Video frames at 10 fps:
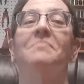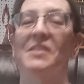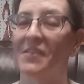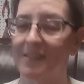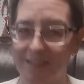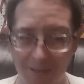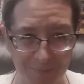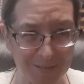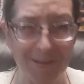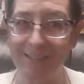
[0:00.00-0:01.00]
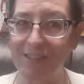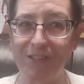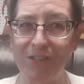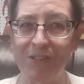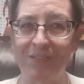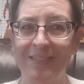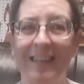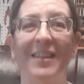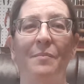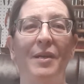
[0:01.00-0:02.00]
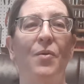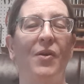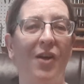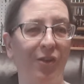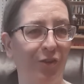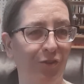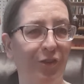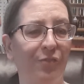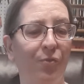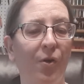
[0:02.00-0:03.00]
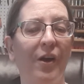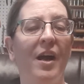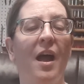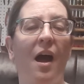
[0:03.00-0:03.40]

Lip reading: send me a message and let me know what color you're looking for.